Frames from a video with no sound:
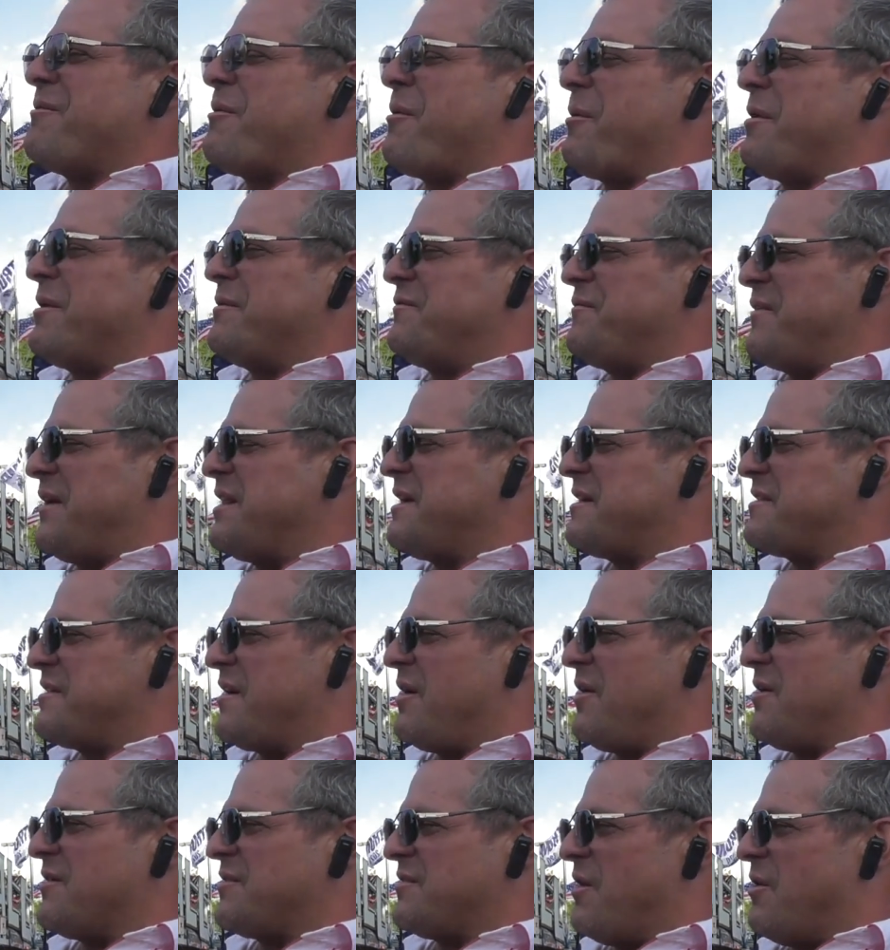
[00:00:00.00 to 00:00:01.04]
we were in Phoenix,
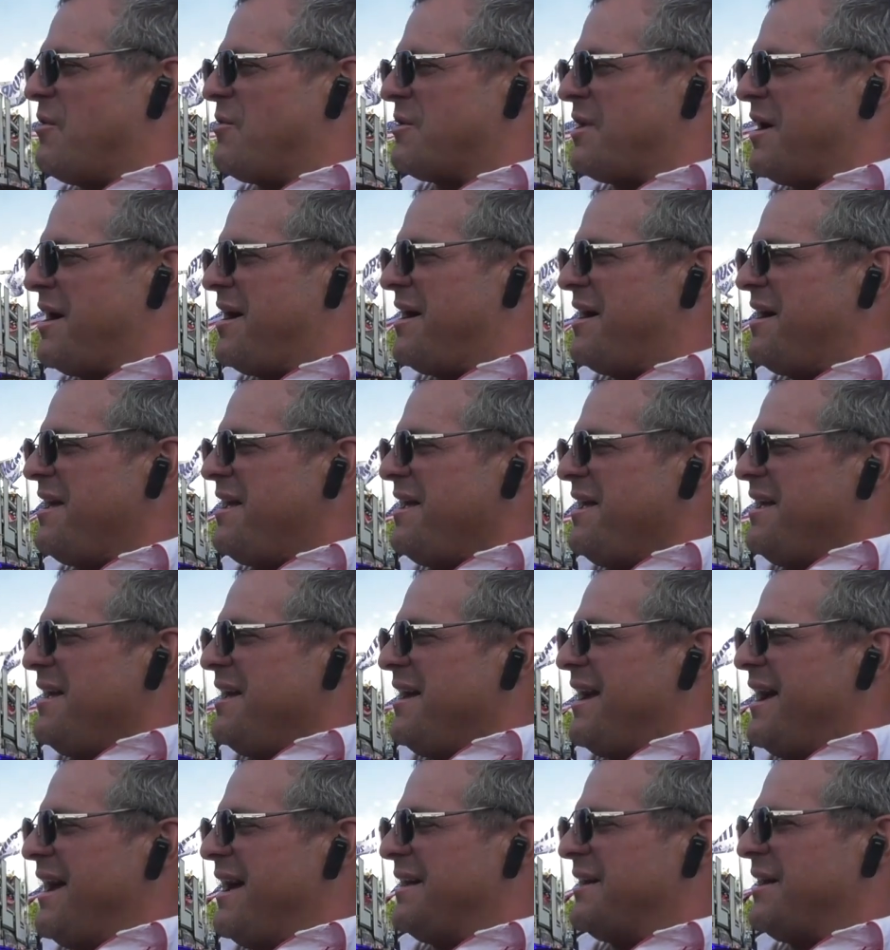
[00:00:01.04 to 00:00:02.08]
Arizona,
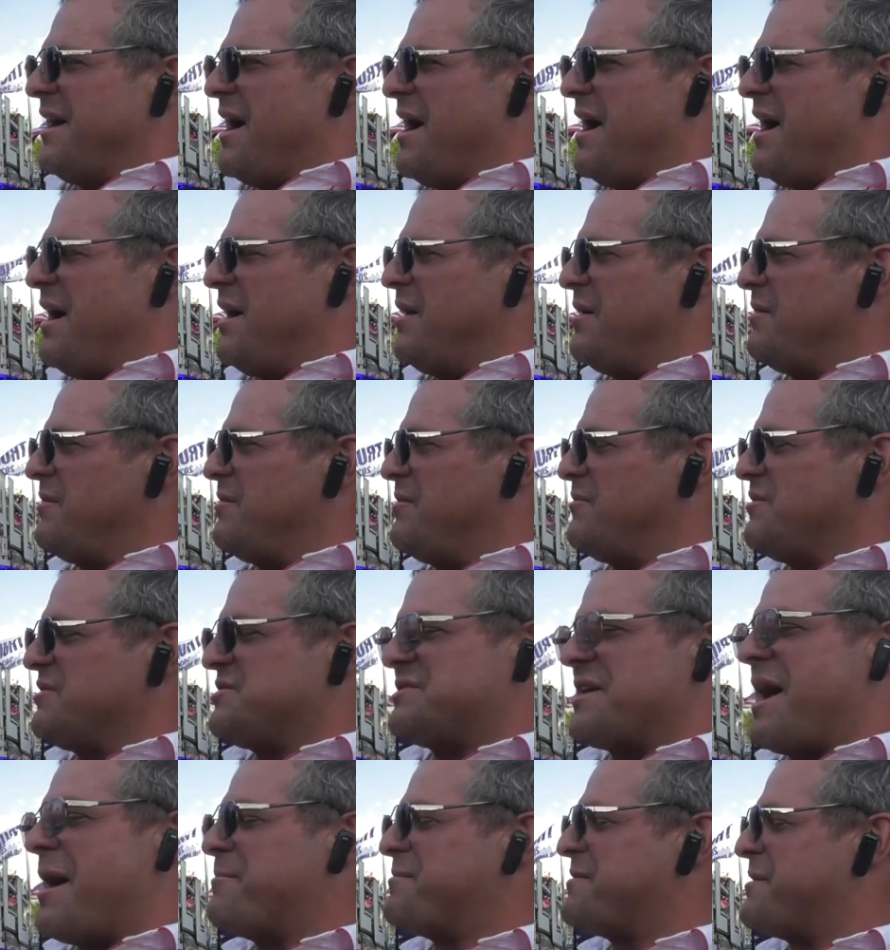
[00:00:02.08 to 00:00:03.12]
and we
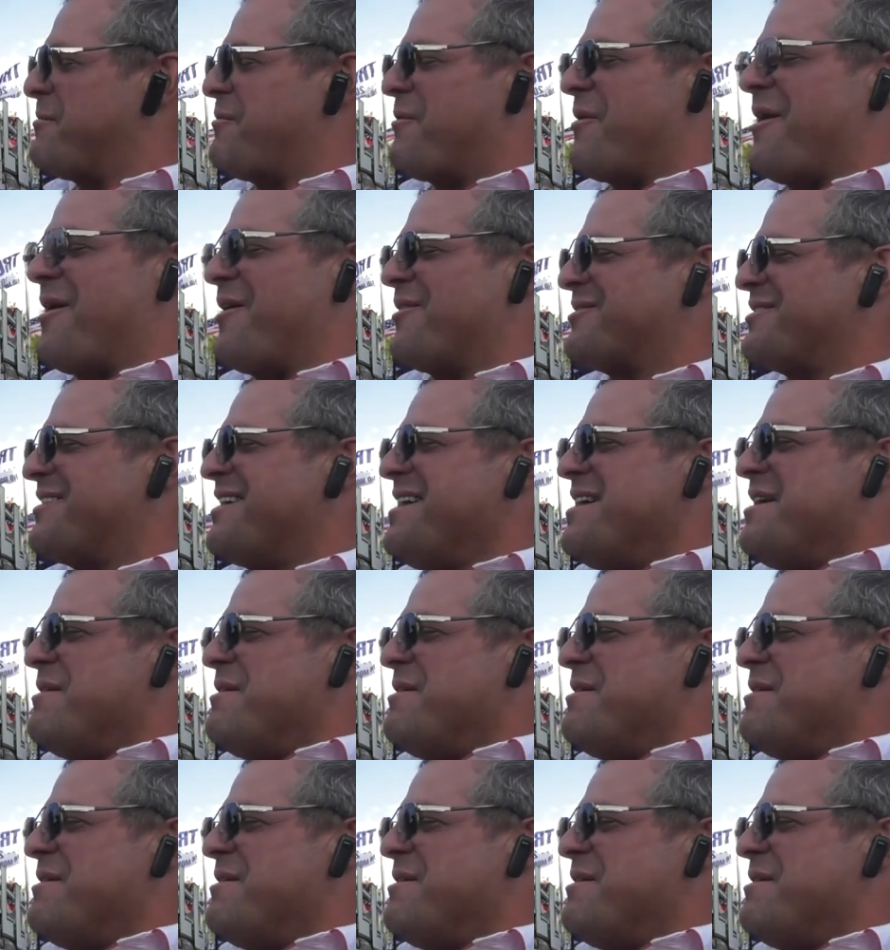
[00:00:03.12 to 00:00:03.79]
stopped somewhere else.